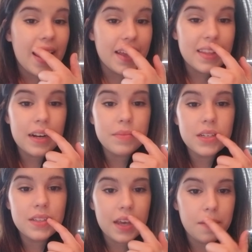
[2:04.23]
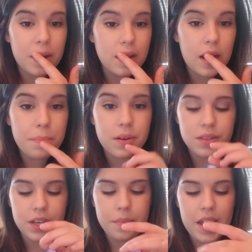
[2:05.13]
And then I'm going to take my upper
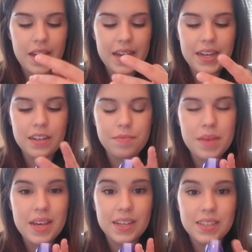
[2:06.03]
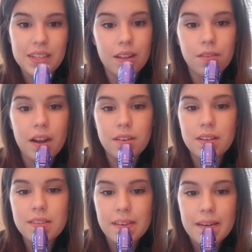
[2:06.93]
lip and kind of make a seal around
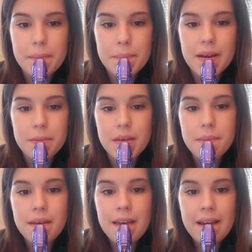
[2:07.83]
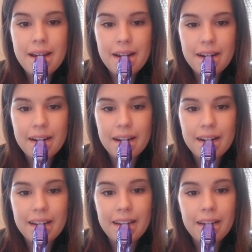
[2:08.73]
it. So I got bottom lip, top
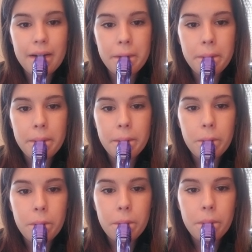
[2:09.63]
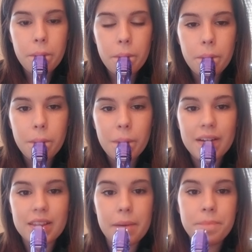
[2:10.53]
teeth,
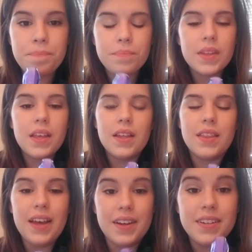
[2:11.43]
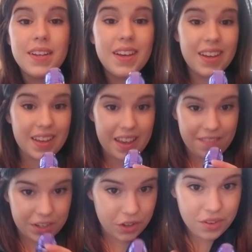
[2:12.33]
like that. Then, if
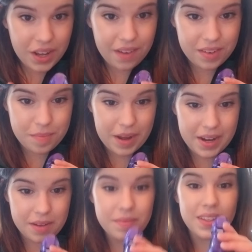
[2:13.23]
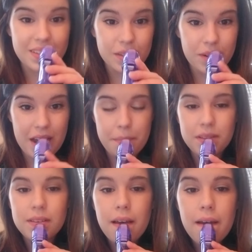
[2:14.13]
I don't cover the bottom, this is what happens.